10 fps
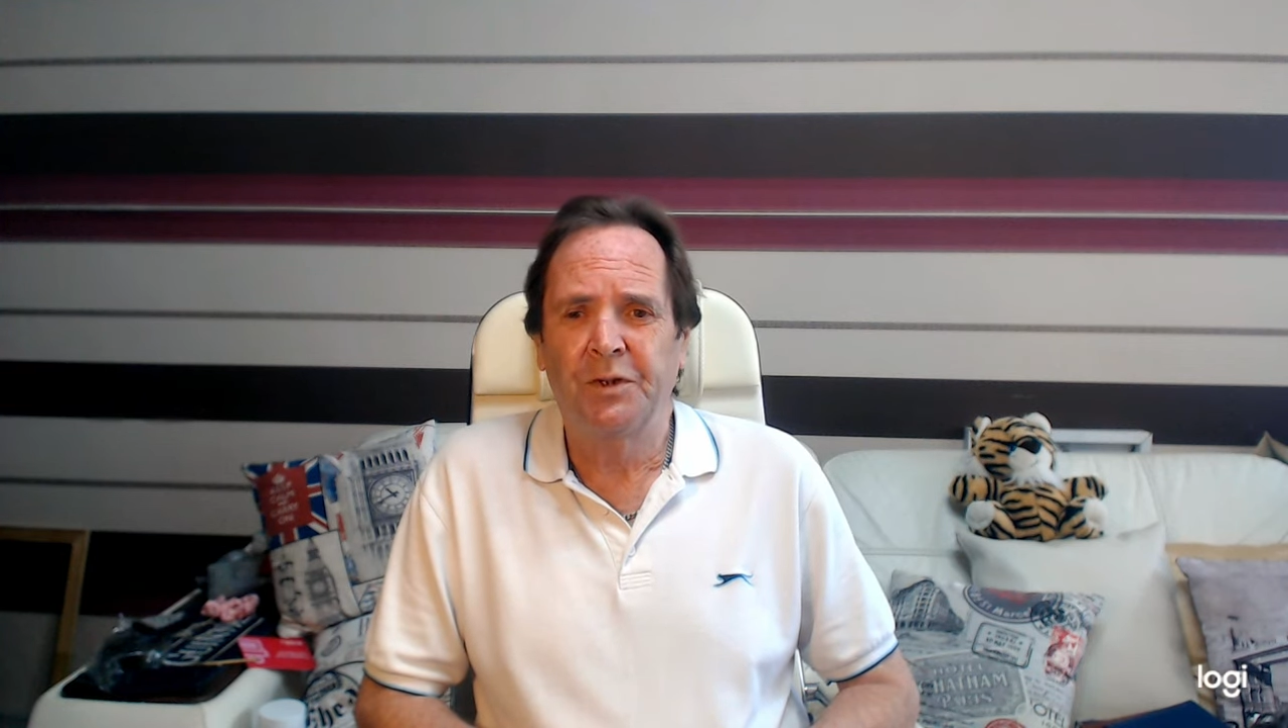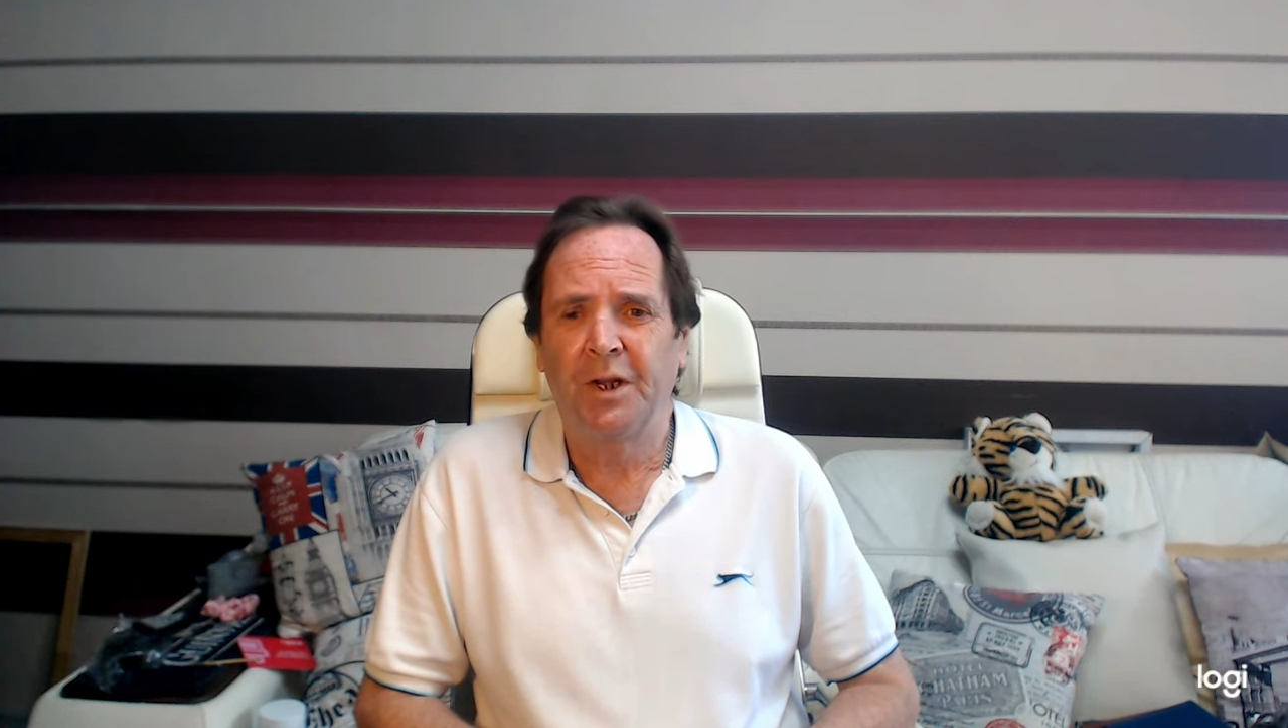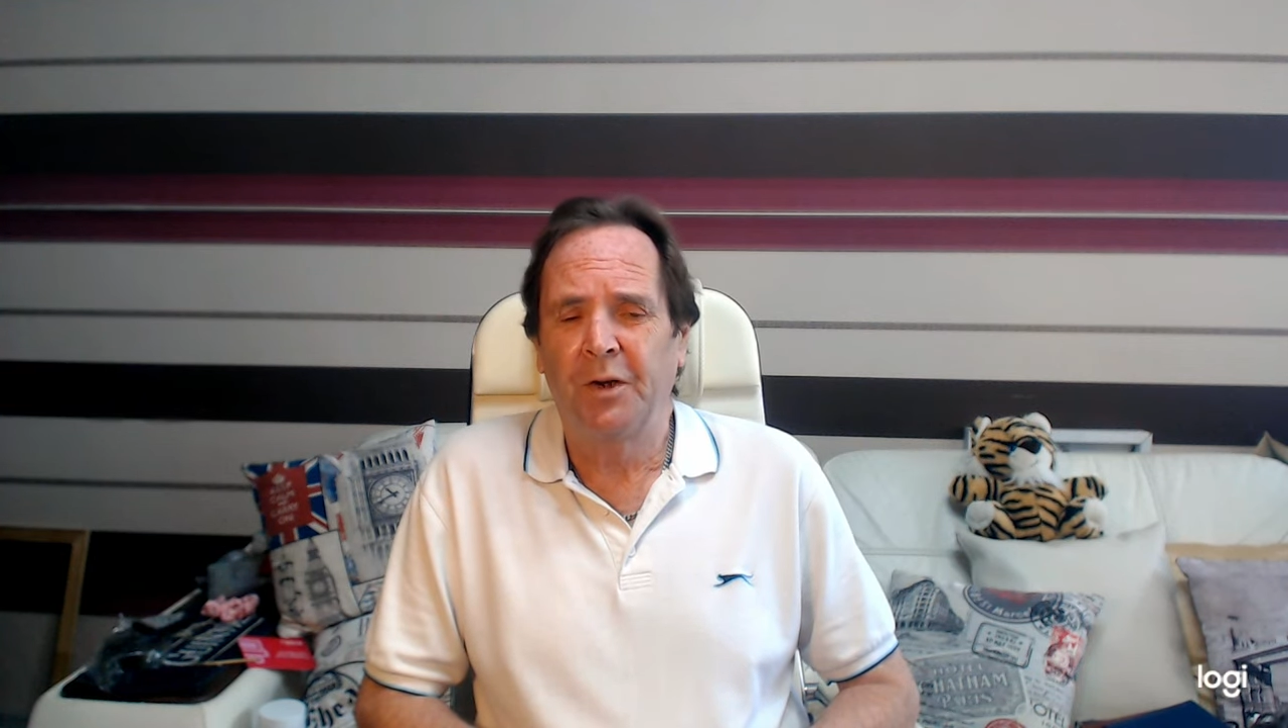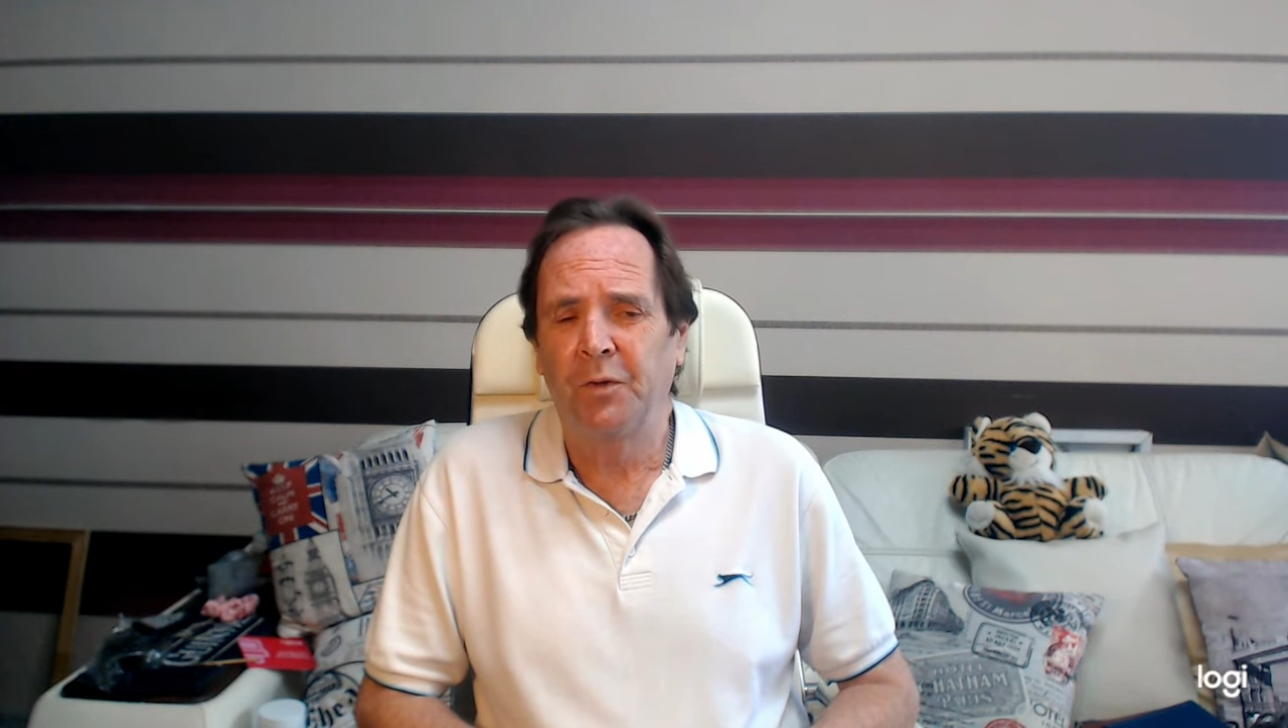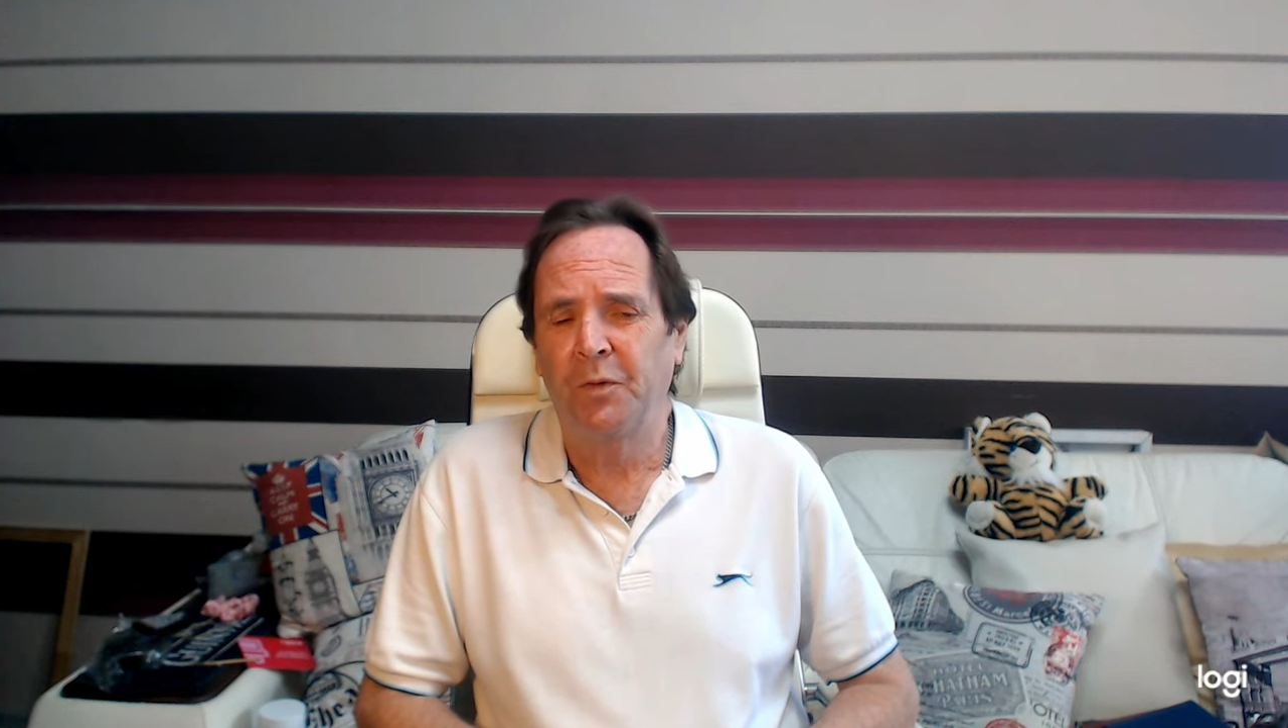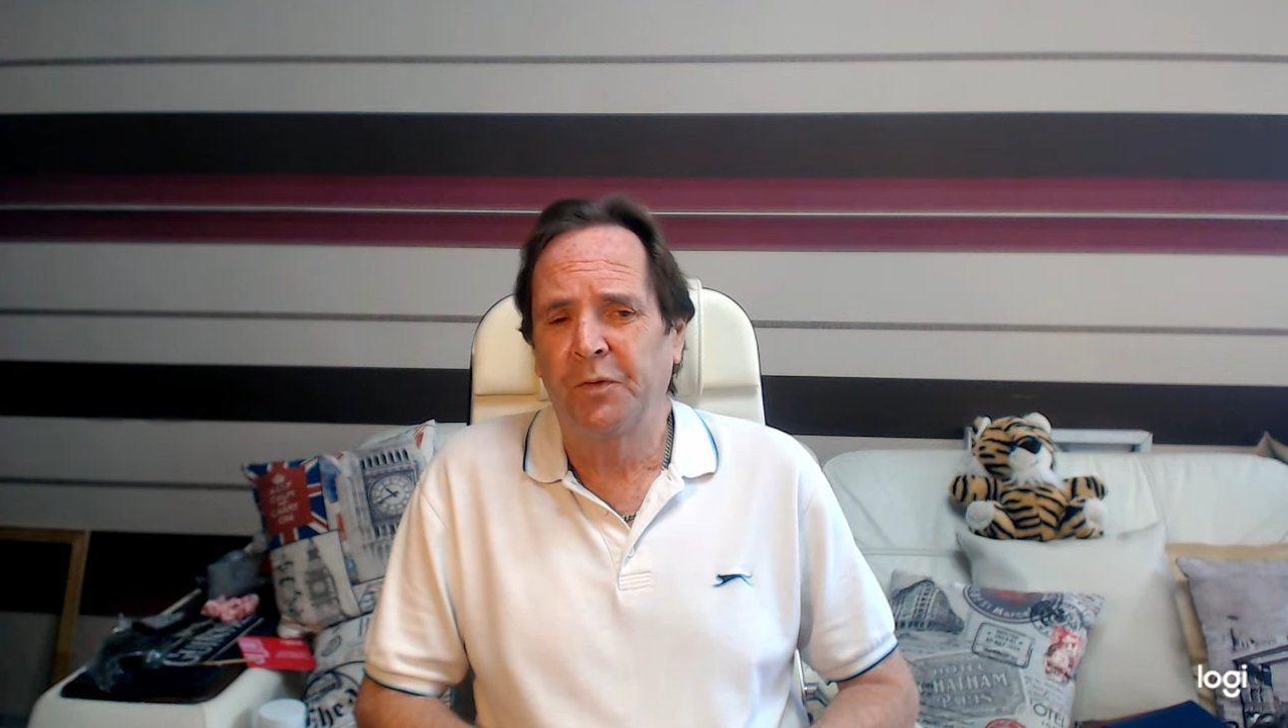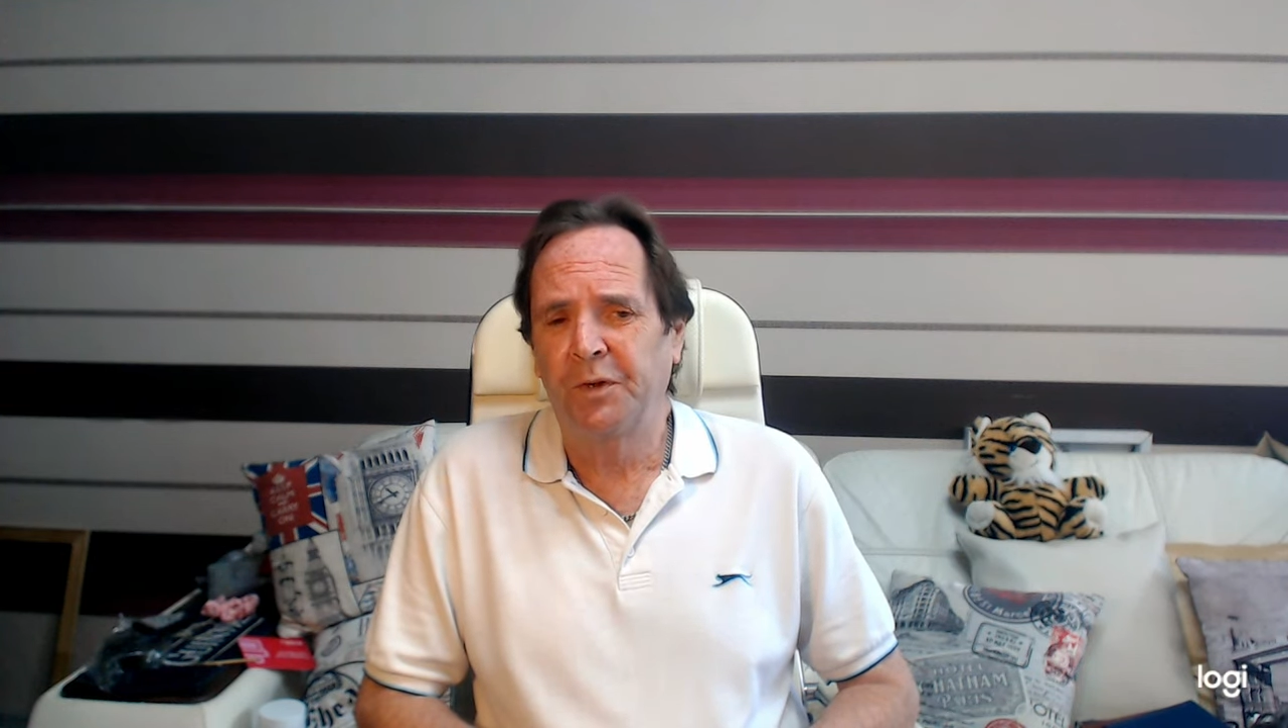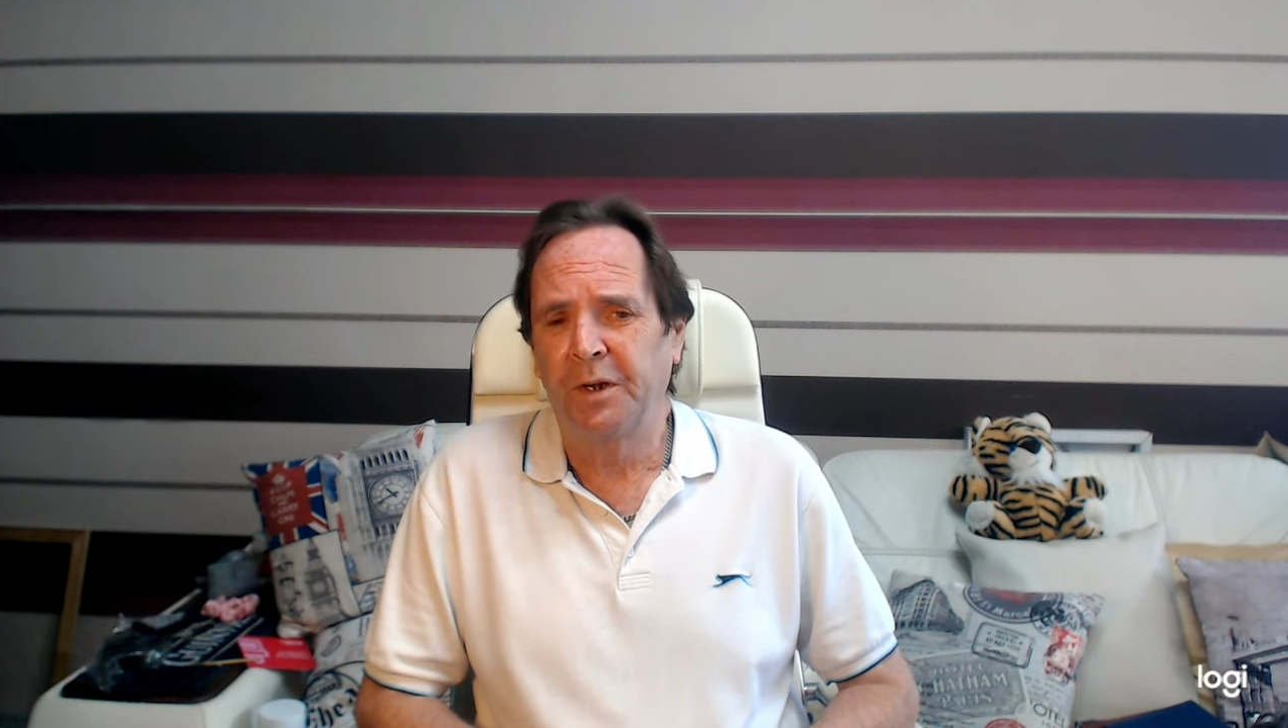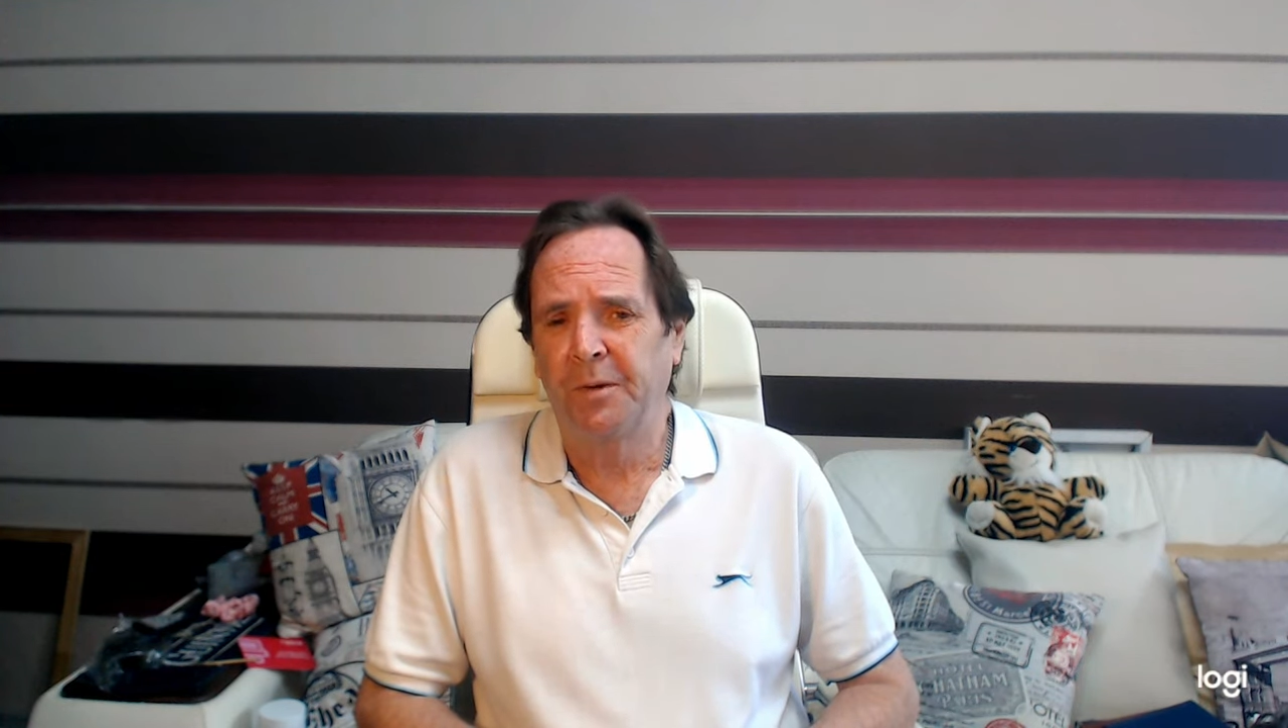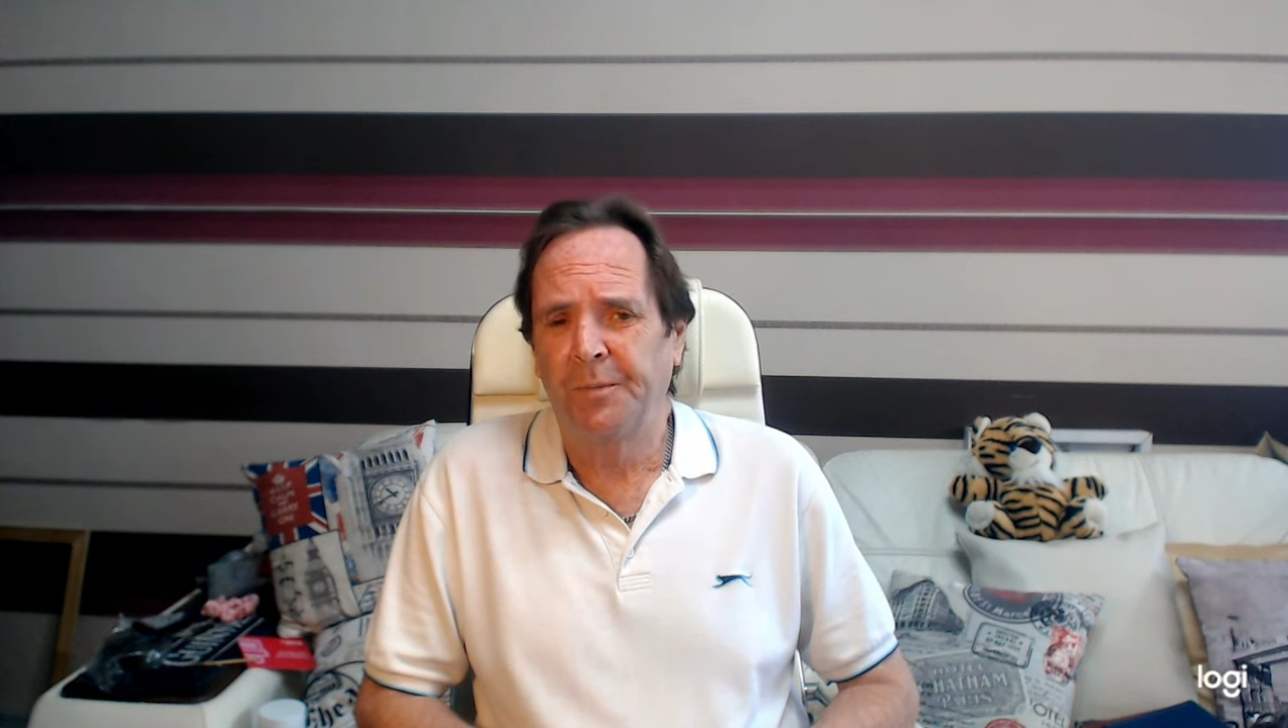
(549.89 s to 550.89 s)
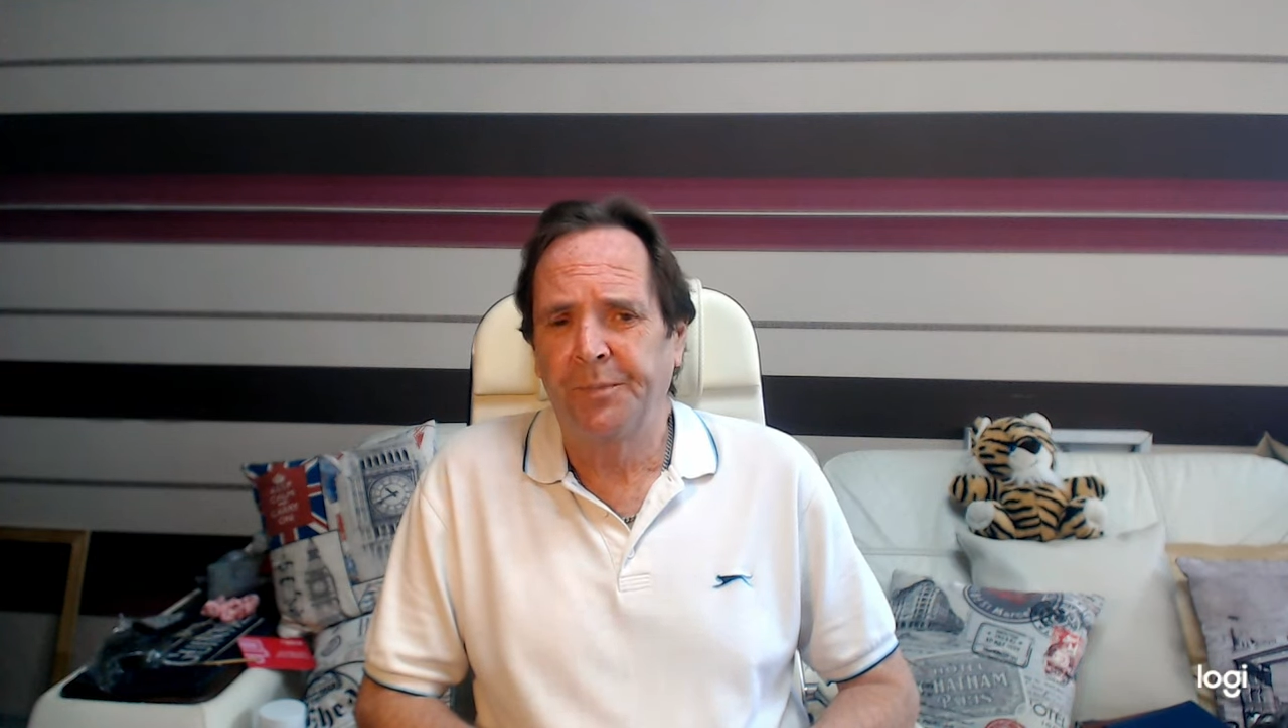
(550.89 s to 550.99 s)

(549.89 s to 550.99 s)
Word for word: Ternovsky.